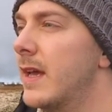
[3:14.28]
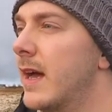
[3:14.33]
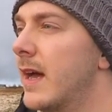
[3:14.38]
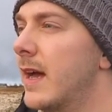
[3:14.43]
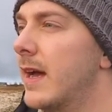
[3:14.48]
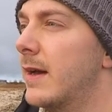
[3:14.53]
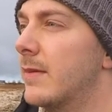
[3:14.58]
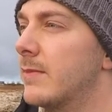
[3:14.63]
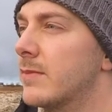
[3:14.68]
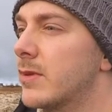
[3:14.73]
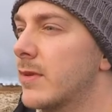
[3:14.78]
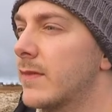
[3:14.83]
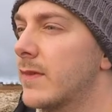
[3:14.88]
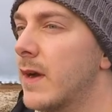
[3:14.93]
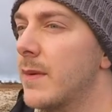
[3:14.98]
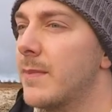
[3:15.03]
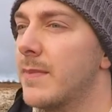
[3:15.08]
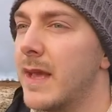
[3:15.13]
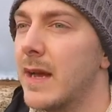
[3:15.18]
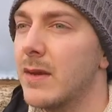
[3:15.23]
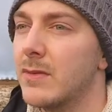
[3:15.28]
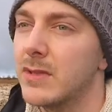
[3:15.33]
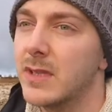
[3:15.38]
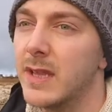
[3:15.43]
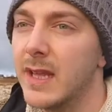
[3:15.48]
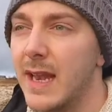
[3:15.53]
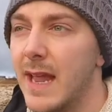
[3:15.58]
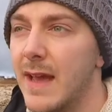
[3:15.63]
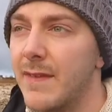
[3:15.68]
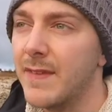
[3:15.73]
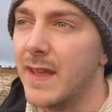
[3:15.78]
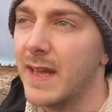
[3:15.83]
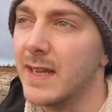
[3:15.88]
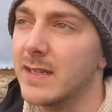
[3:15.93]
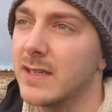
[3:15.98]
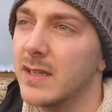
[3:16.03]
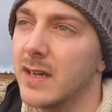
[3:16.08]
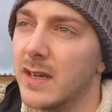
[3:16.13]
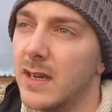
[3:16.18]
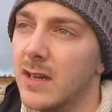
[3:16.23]
Um, so I've come down to the left
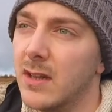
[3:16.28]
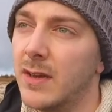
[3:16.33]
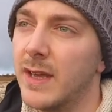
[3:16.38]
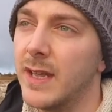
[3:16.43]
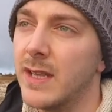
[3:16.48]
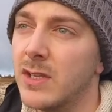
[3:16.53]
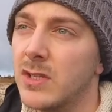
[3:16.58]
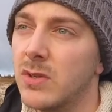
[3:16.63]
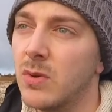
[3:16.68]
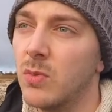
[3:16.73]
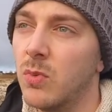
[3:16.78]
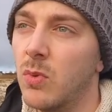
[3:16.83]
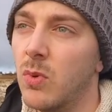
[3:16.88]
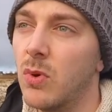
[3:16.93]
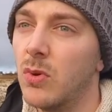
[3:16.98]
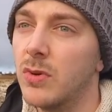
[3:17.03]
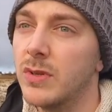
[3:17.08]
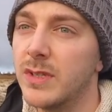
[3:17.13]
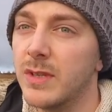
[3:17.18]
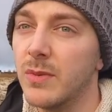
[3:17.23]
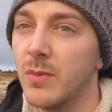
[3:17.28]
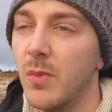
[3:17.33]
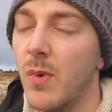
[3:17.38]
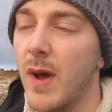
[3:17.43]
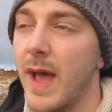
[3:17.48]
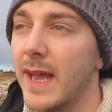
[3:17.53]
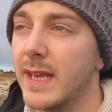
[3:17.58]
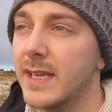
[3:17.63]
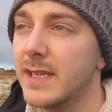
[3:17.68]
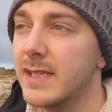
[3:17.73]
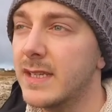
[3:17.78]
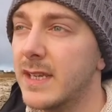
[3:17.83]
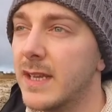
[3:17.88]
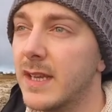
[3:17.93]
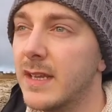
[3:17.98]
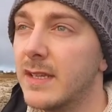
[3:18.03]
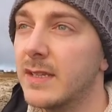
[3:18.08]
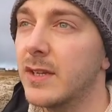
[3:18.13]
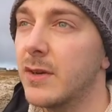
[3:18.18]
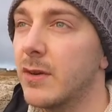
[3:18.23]
hand side looking towards the west.
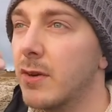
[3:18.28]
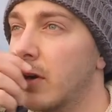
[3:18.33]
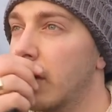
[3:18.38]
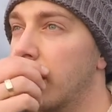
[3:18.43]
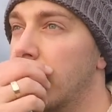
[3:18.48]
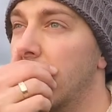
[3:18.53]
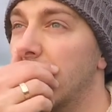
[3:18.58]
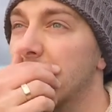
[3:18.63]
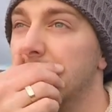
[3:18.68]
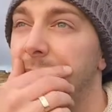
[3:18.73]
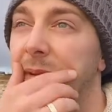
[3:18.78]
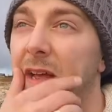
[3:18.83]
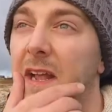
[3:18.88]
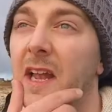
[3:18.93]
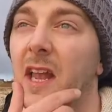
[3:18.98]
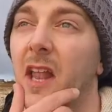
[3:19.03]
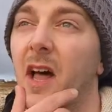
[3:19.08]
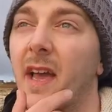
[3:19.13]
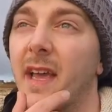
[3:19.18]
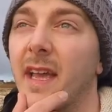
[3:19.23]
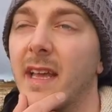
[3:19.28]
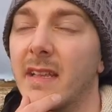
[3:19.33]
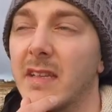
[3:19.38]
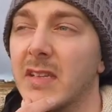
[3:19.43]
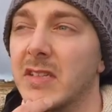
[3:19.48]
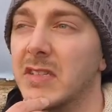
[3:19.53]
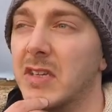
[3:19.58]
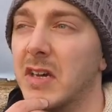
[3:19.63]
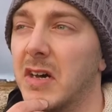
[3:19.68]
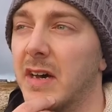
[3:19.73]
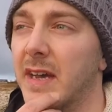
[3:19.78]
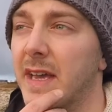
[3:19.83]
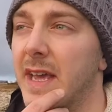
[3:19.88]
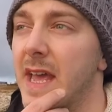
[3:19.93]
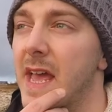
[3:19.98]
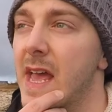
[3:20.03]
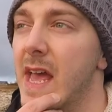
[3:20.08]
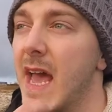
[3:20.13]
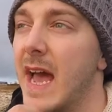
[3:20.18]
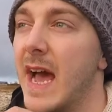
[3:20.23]
So I've got a nice bit of light in the sky
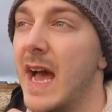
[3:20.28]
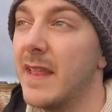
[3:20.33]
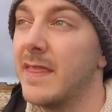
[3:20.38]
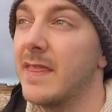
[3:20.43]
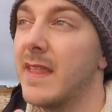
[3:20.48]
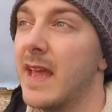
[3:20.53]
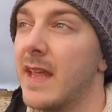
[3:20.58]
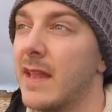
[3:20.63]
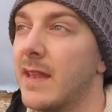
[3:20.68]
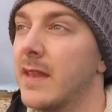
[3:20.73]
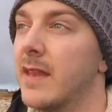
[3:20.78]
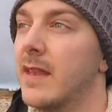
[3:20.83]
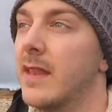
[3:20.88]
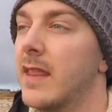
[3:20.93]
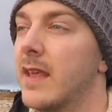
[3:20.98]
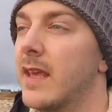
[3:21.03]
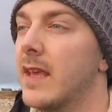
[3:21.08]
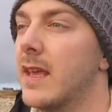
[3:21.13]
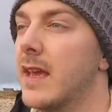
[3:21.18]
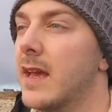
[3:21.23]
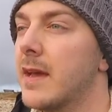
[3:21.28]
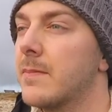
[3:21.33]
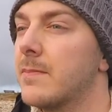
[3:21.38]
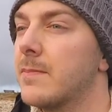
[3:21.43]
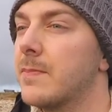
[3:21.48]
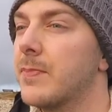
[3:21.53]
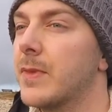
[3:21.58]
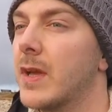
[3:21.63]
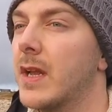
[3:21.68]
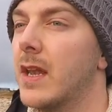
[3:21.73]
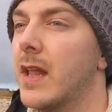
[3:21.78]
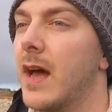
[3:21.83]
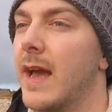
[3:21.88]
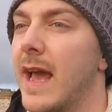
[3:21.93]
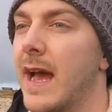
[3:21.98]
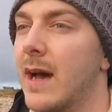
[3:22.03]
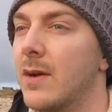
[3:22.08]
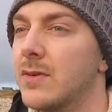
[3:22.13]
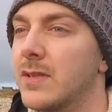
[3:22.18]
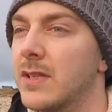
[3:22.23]
and then the um,
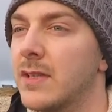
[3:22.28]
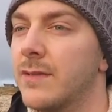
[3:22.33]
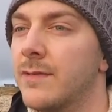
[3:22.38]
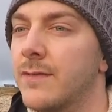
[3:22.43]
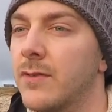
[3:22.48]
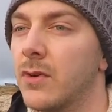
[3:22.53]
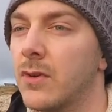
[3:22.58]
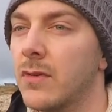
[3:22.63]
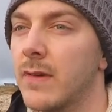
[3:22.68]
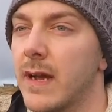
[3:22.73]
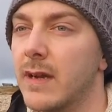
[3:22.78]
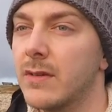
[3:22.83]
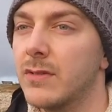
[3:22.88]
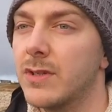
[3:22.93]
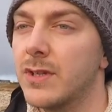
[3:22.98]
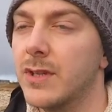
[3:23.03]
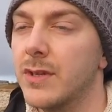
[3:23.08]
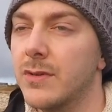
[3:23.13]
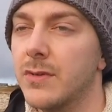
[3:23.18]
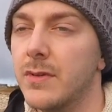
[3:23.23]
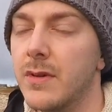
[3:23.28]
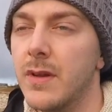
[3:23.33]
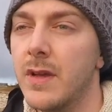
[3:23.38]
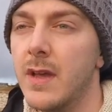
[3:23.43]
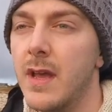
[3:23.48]
lighthouse in the foreground too.